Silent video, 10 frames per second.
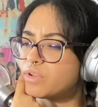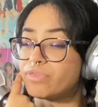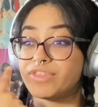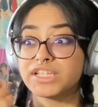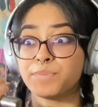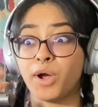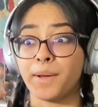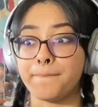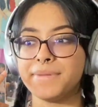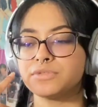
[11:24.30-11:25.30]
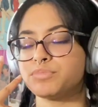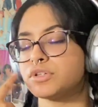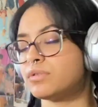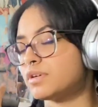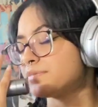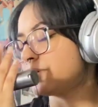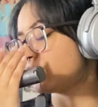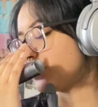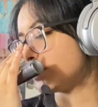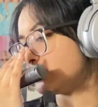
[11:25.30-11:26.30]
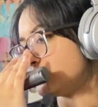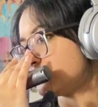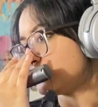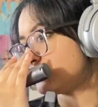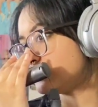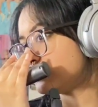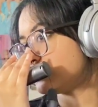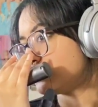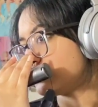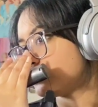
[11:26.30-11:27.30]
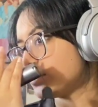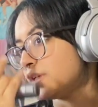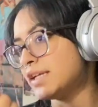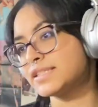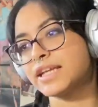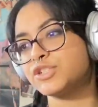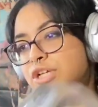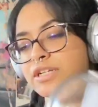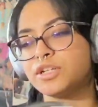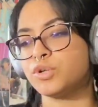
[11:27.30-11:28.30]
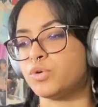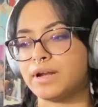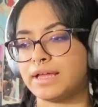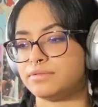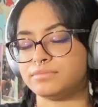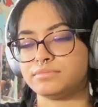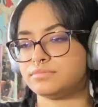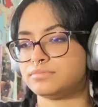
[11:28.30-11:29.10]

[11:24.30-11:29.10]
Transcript: This part, it's pretty cool and deeper. You see Jay in the back? Can